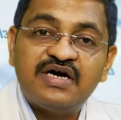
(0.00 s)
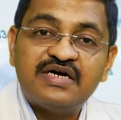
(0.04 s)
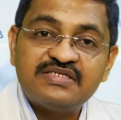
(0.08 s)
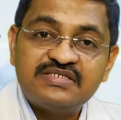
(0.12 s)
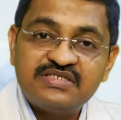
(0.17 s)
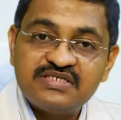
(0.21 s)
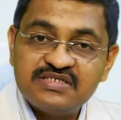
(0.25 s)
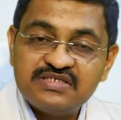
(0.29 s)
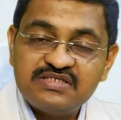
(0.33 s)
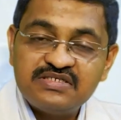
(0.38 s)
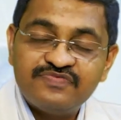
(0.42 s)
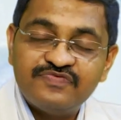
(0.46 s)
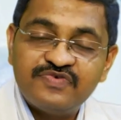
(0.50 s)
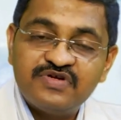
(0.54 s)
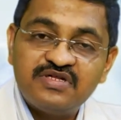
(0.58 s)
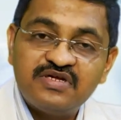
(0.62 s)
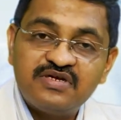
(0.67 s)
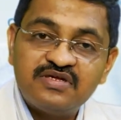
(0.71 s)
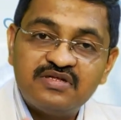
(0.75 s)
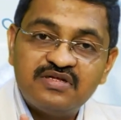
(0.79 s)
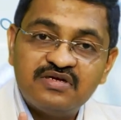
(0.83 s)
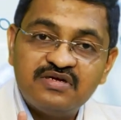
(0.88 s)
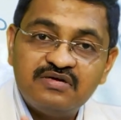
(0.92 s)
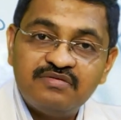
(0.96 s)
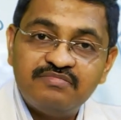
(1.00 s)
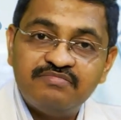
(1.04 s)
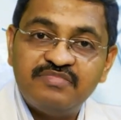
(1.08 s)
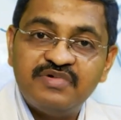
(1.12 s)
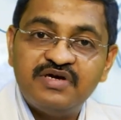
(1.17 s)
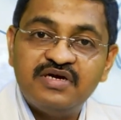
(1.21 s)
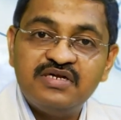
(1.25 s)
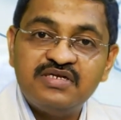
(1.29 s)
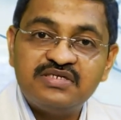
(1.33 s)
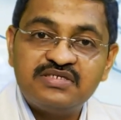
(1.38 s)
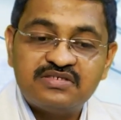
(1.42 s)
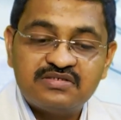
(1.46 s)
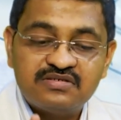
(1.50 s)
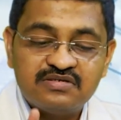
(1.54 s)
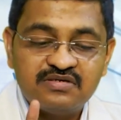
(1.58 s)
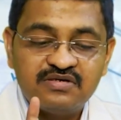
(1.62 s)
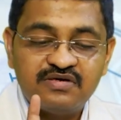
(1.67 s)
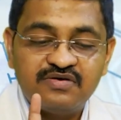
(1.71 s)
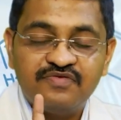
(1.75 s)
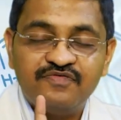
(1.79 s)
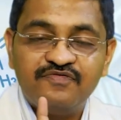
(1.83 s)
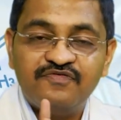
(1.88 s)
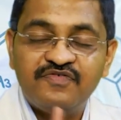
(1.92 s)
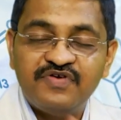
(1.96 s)
assess whether the male's
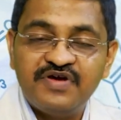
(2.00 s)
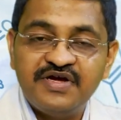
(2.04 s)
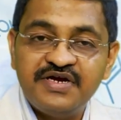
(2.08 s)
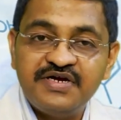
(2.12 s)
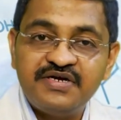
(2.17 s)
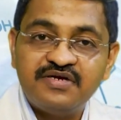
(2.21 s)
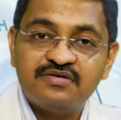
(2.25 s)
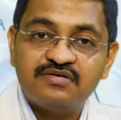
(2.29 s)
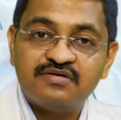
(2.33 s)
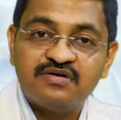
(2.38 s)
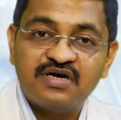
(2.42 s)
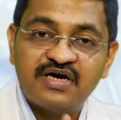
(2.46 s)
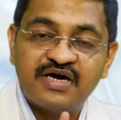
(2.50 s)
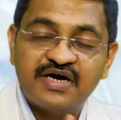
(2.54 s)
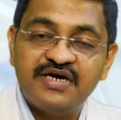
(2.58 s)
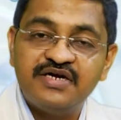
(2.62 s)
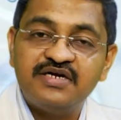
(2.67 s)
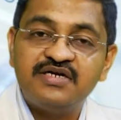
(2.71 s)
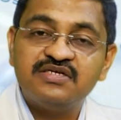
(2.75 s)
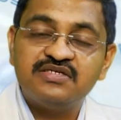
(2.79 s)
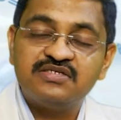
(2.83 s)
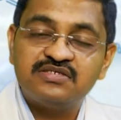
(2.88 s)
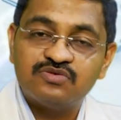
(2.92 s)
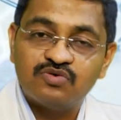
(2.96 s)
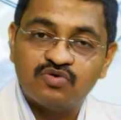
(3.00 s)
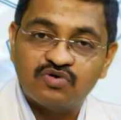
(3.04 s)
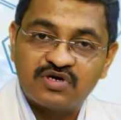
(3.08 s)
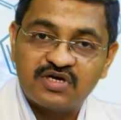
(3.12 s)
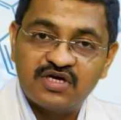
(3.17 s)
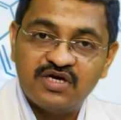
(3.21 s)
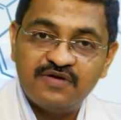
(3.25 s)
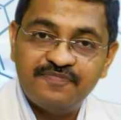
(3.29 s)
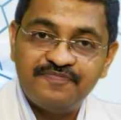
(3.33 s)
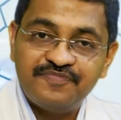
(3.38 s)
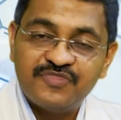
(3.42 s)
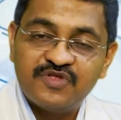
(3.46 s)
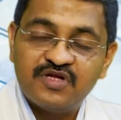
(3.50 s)
weight, height is okay,